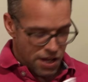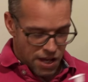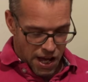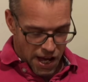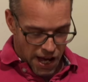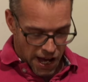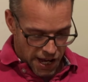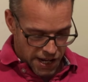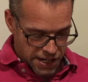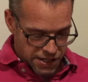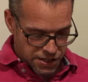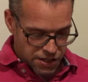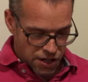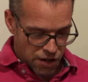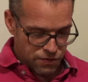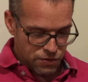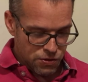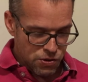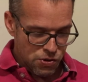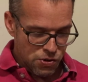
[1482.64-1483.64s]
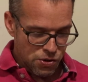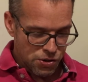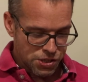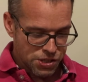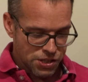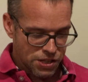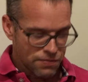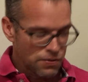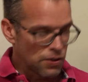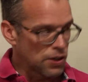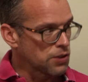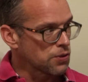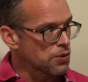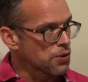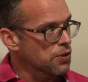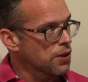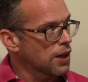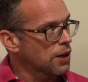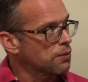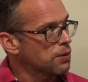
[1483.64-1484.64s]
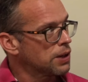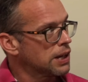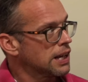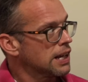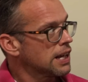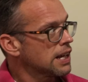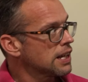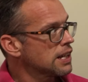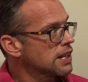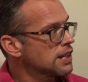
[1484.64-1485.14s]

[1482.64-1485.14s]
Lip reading: And of course, the final thing we